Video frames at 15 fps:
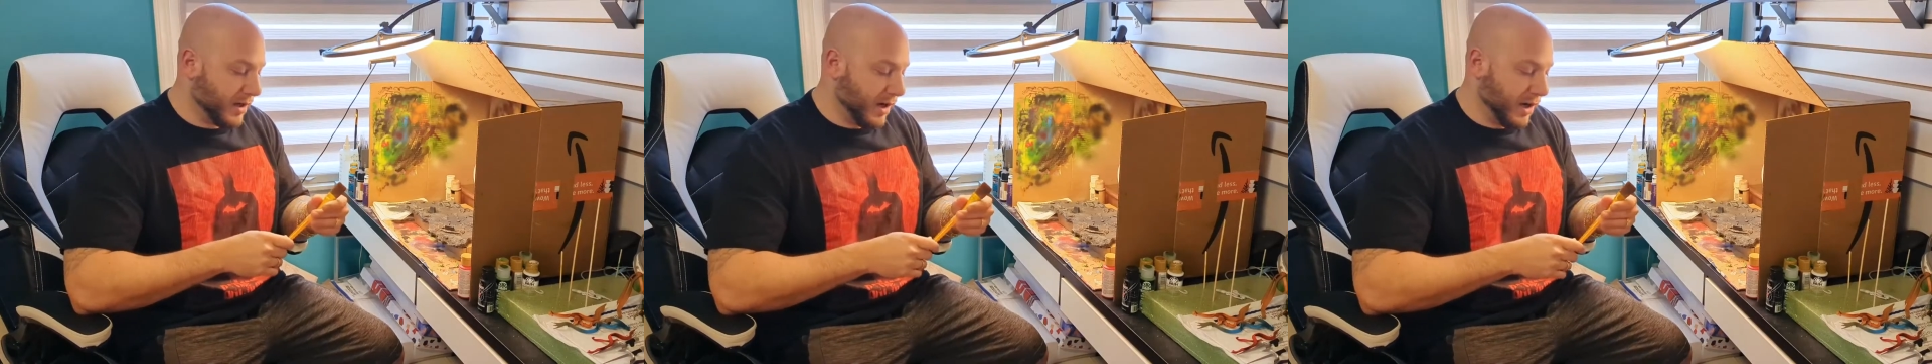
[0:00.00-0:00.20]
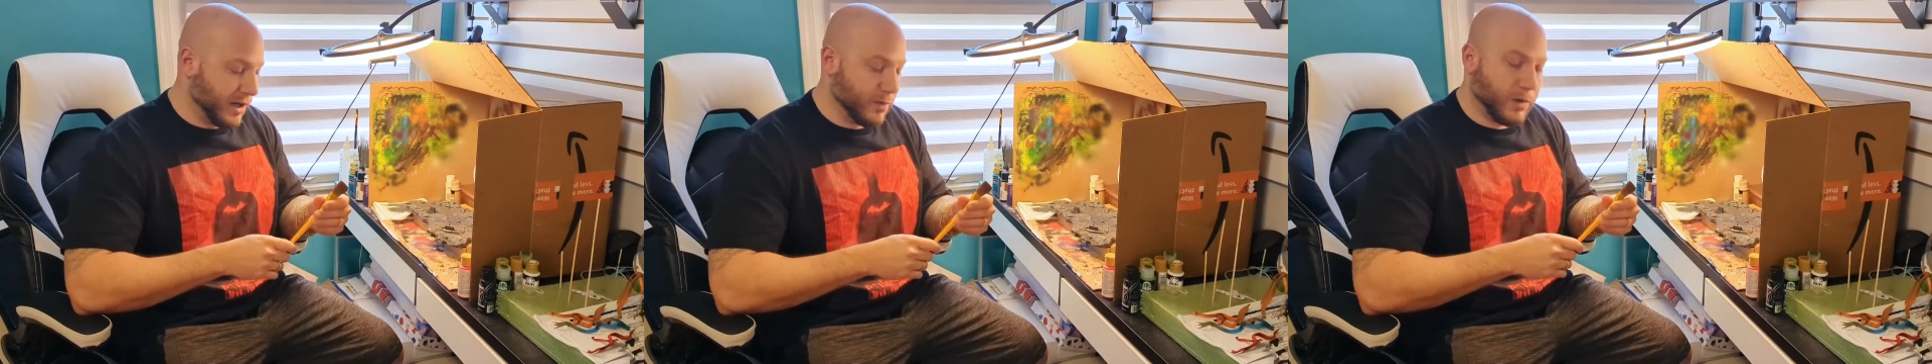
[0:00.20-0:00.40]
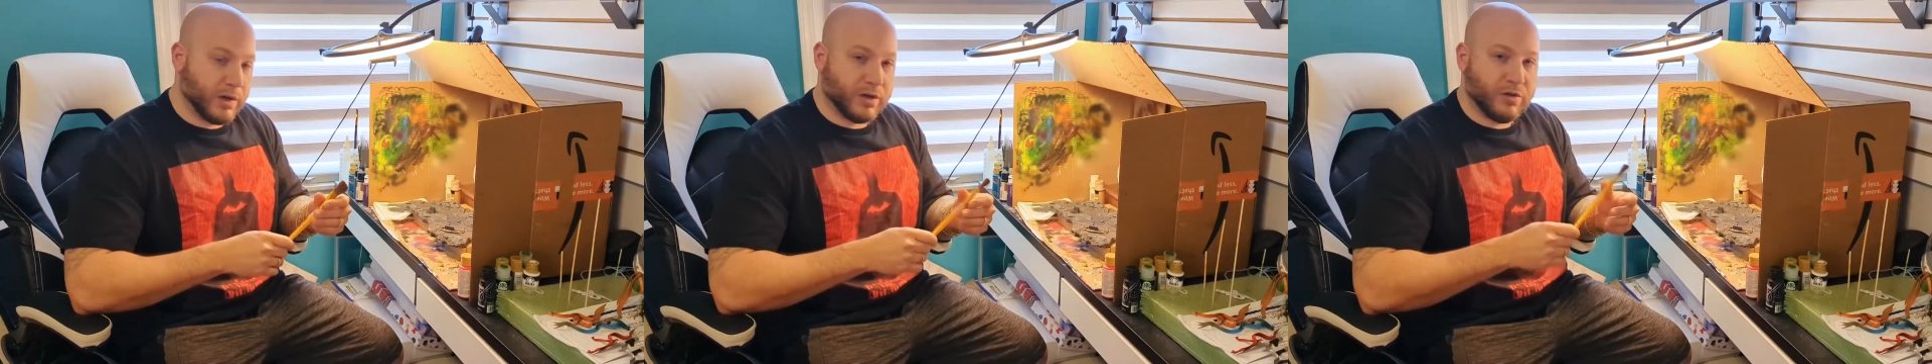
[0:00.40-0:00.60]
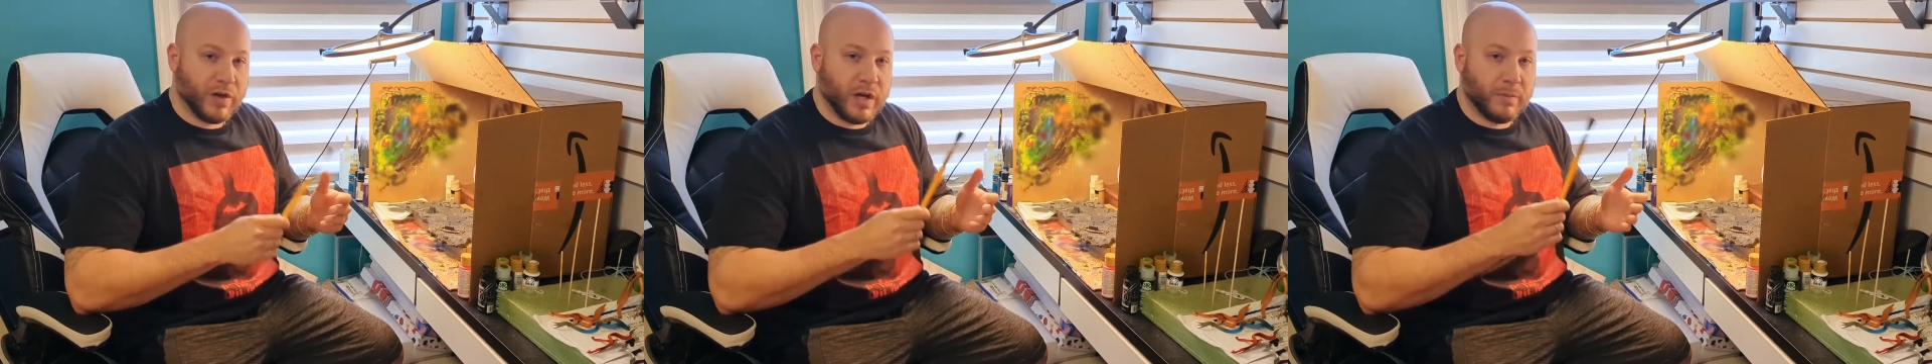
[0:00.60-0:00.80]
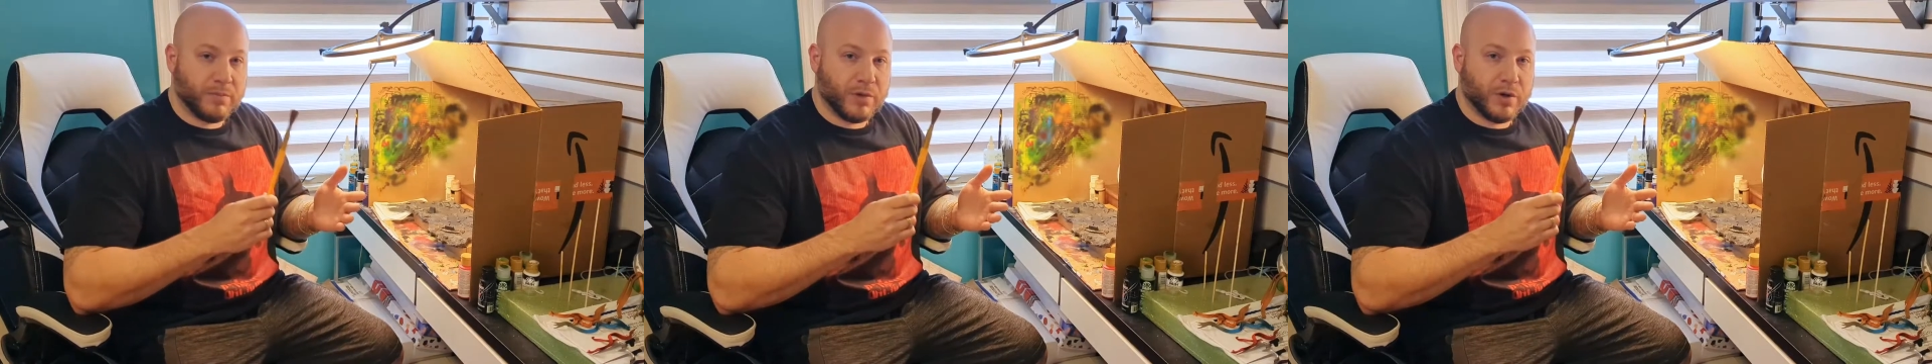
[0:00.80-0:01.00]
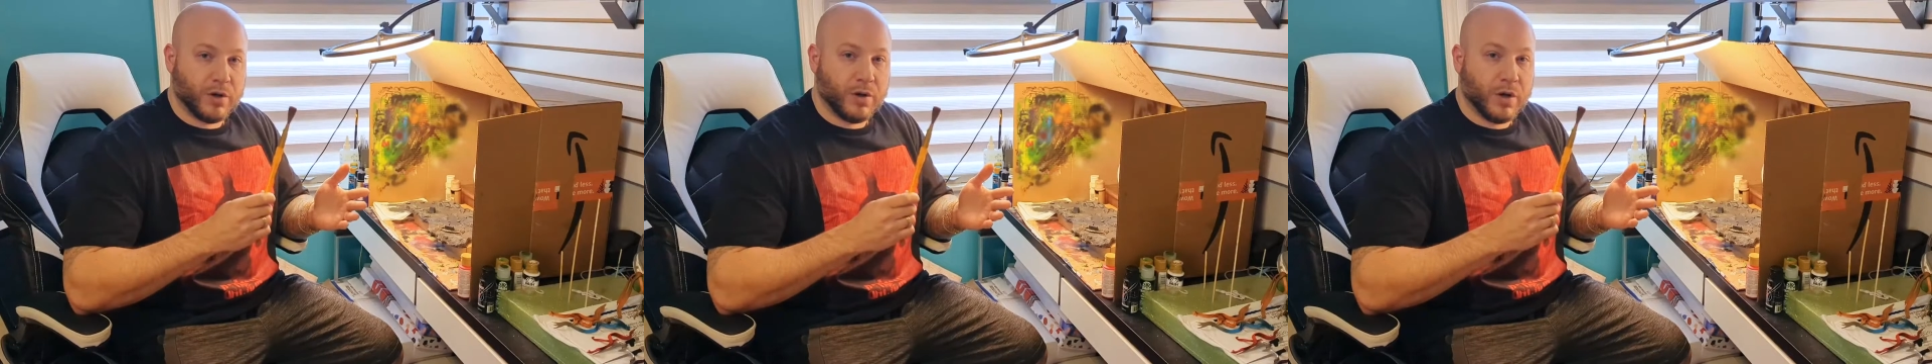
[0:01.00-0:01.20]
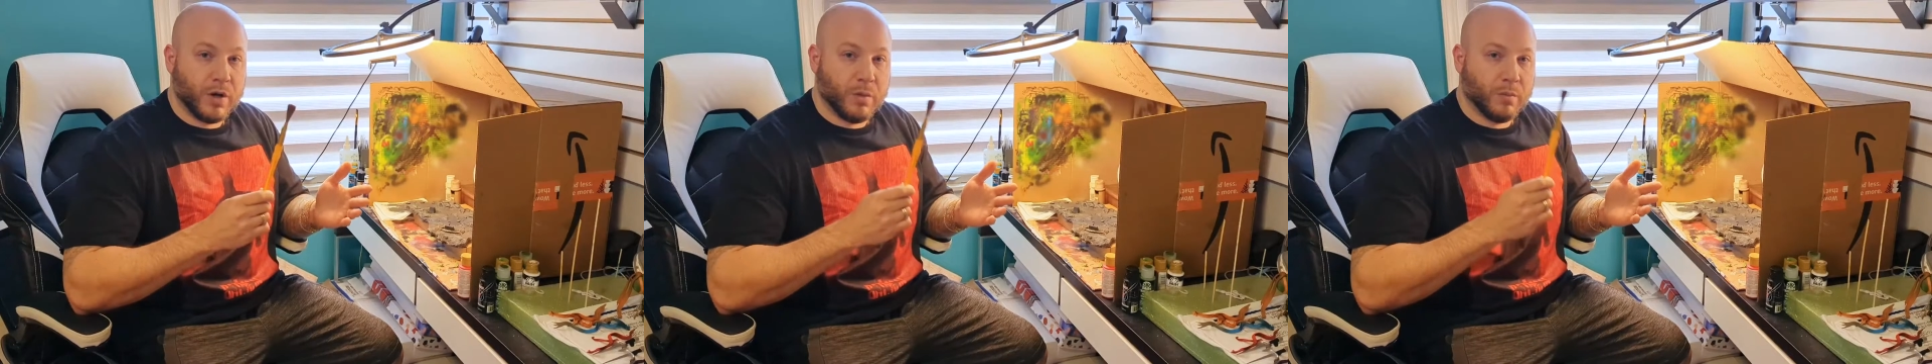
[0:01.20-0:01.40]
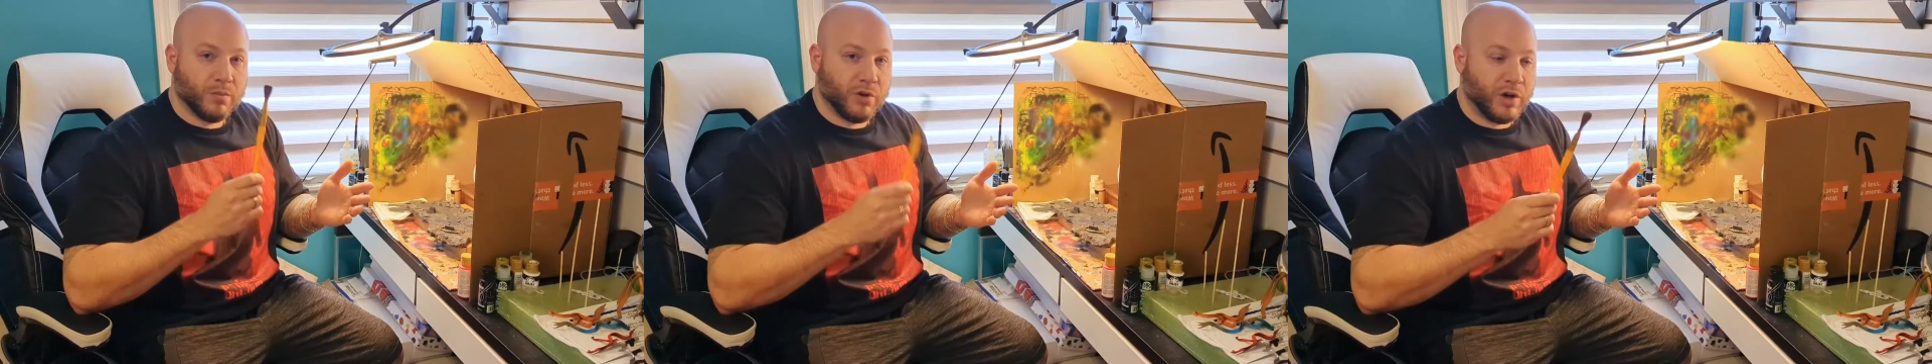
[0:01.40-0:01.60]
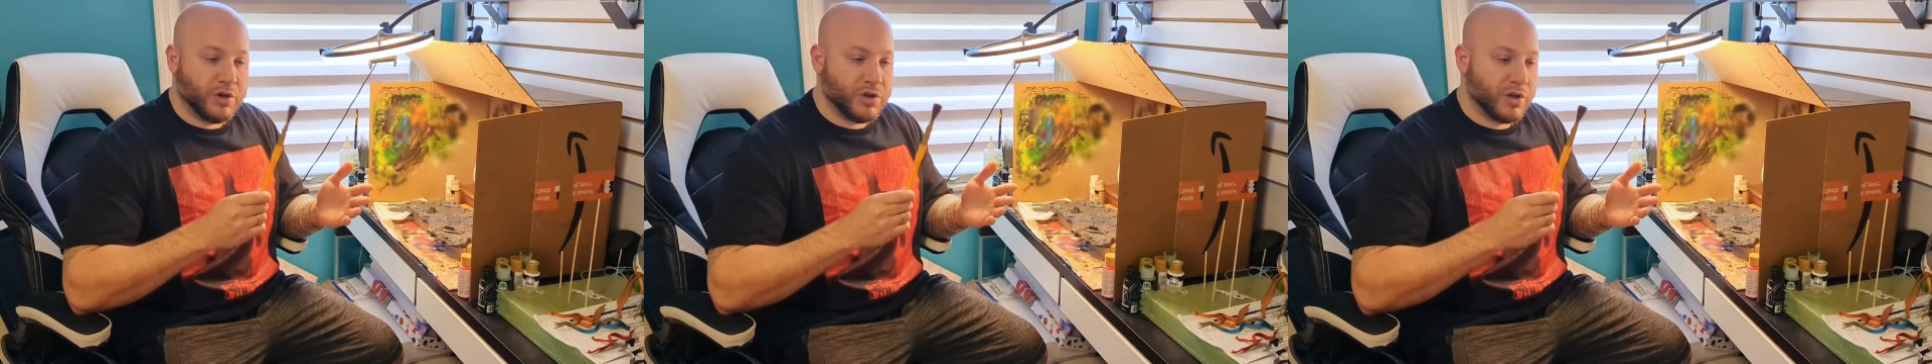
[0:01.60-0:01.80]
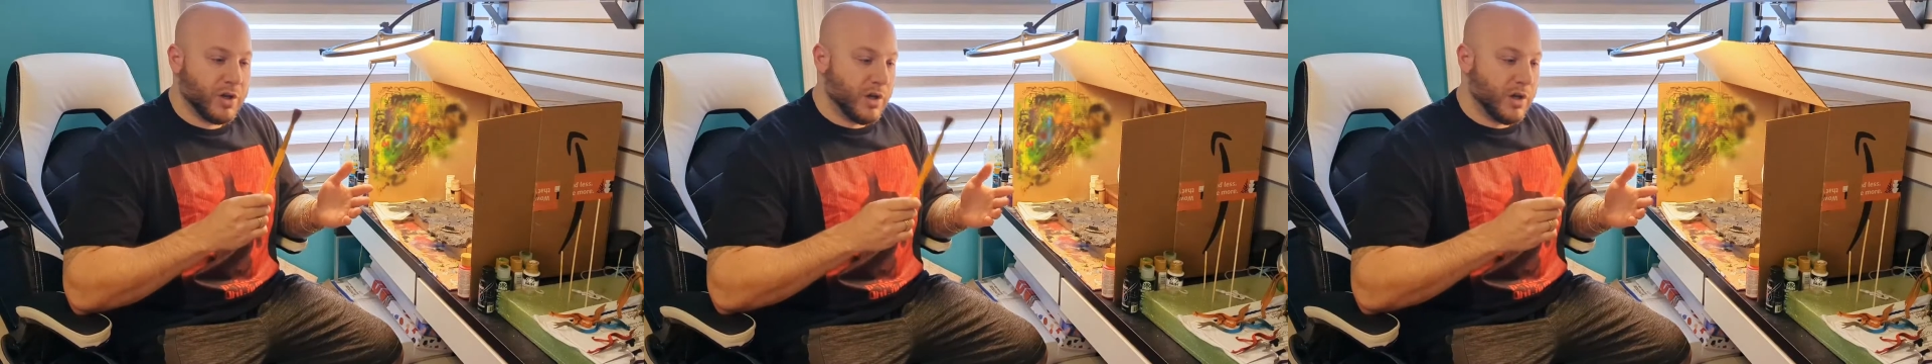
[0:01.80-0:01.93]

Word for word: you want to grab your brush.